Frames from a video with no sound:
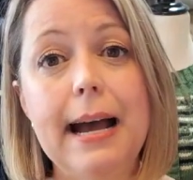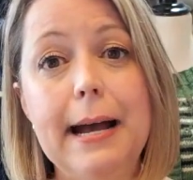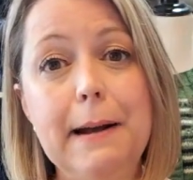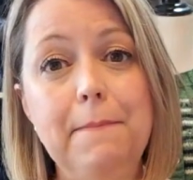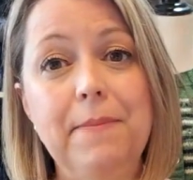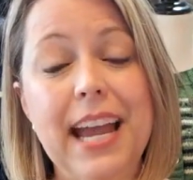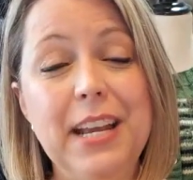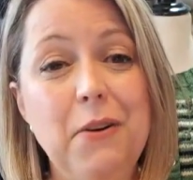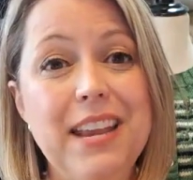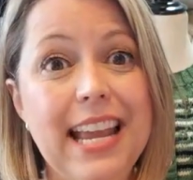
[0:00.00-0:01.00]
I
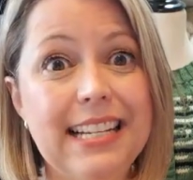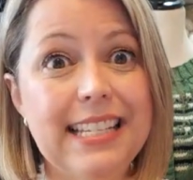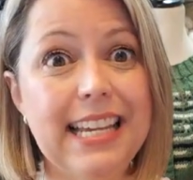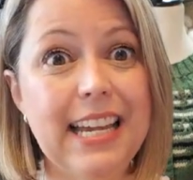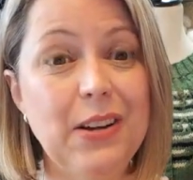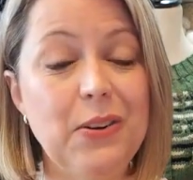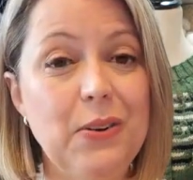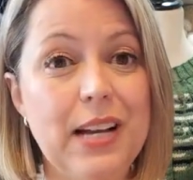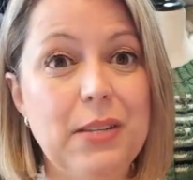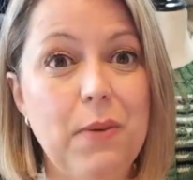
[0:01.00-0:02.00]
know Nancy,
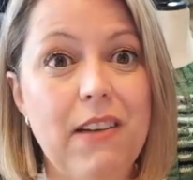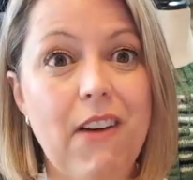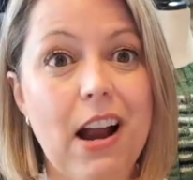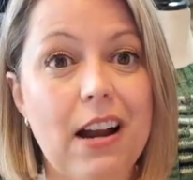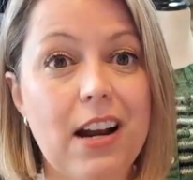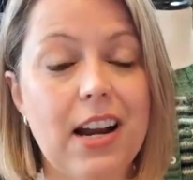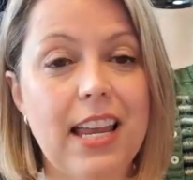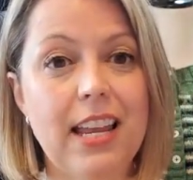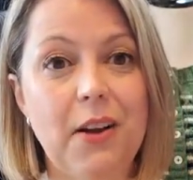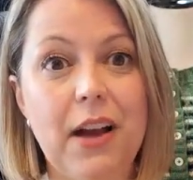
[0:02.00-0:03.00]
who is one of our,
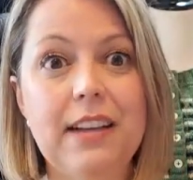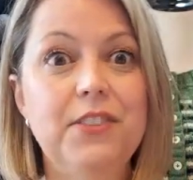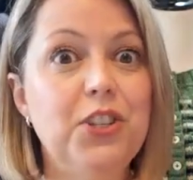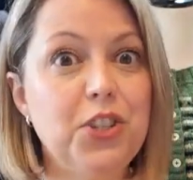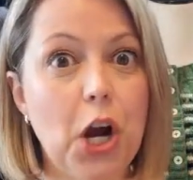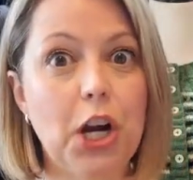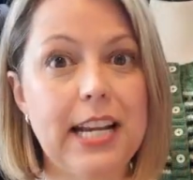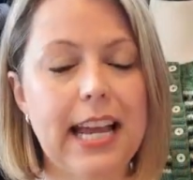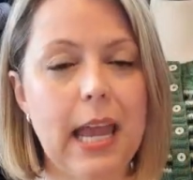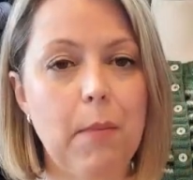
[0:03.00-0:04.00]
kind of star
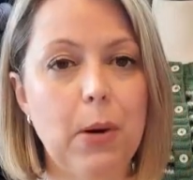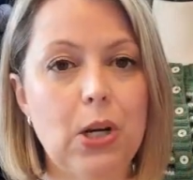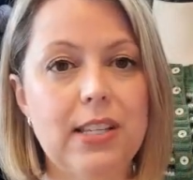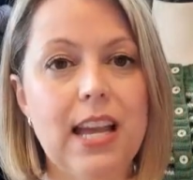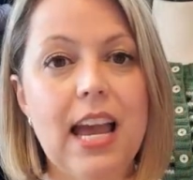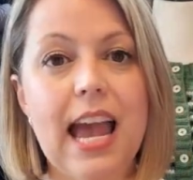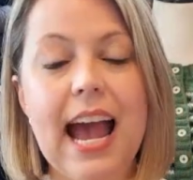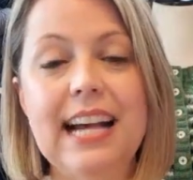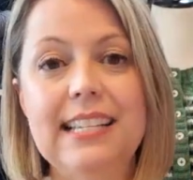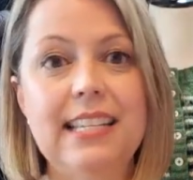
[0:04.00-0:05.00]
knit campers,
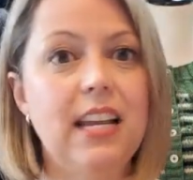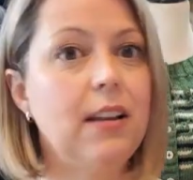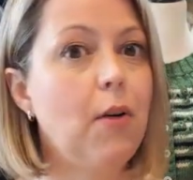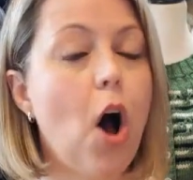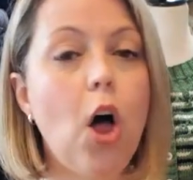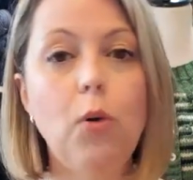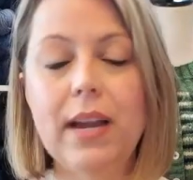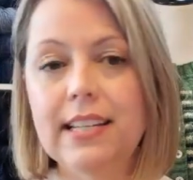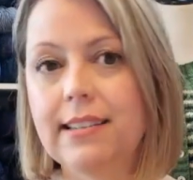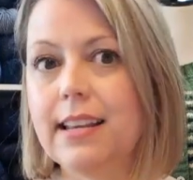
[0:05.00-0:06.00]
has
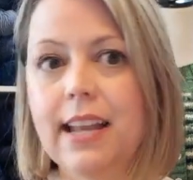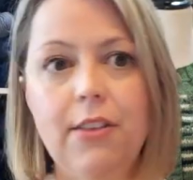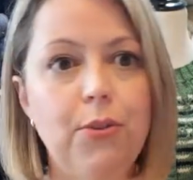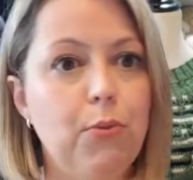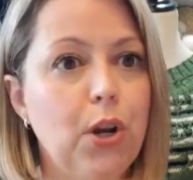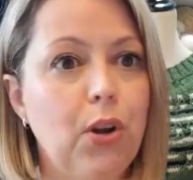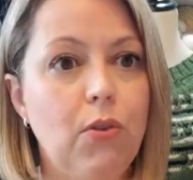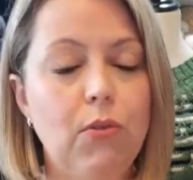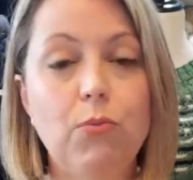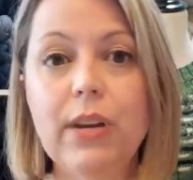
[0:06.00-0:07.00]
always knit
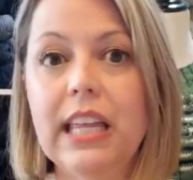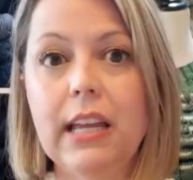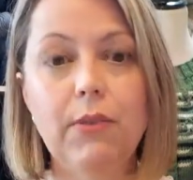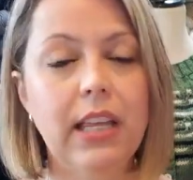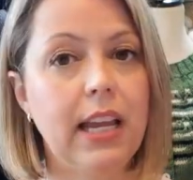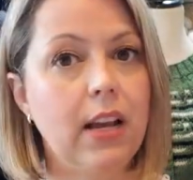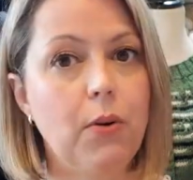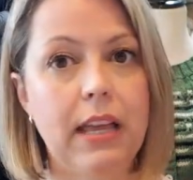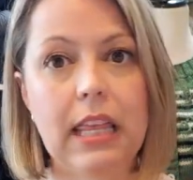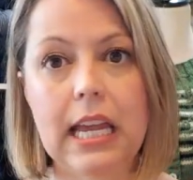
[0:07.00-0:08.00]
through really, really
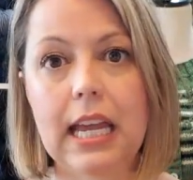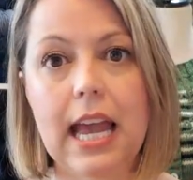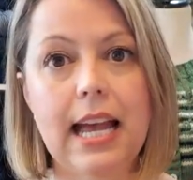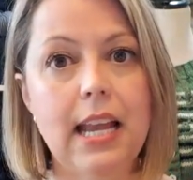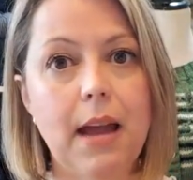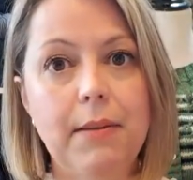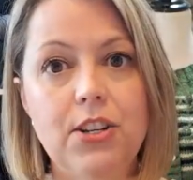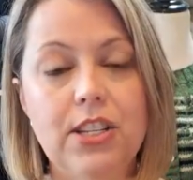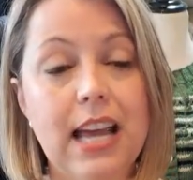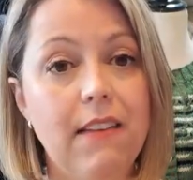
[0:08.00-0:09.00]
quickly. And
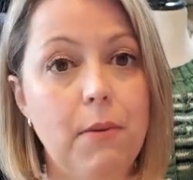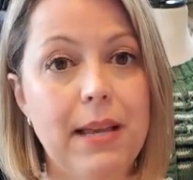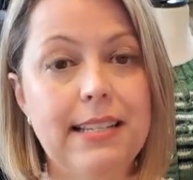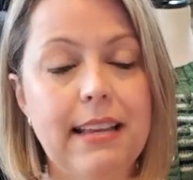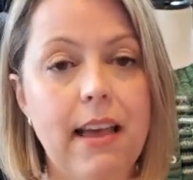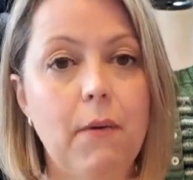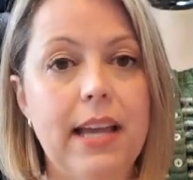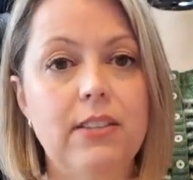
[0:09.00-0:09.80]
she's kind of amazing that way.